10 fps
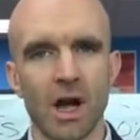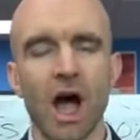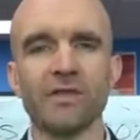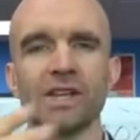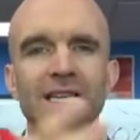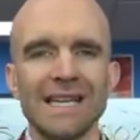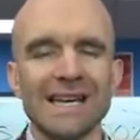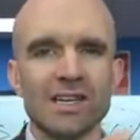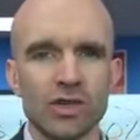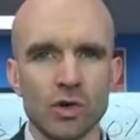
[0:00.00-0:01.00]
often
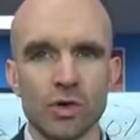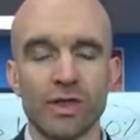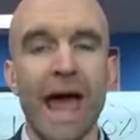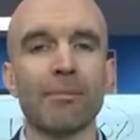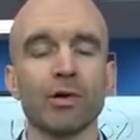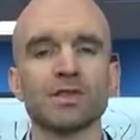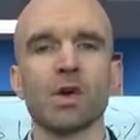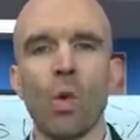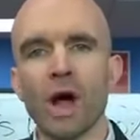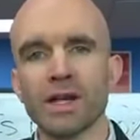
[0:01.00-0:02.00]
lead to that
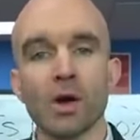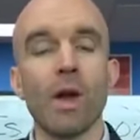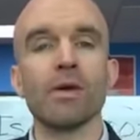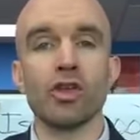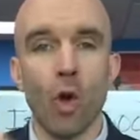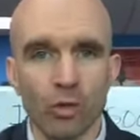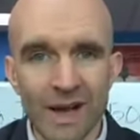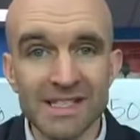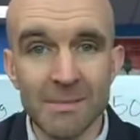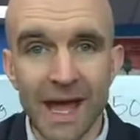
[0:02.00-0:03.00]
person walking away with your
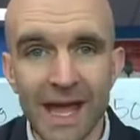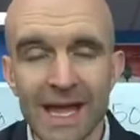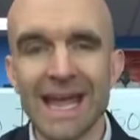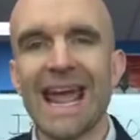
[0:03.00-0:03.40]
resume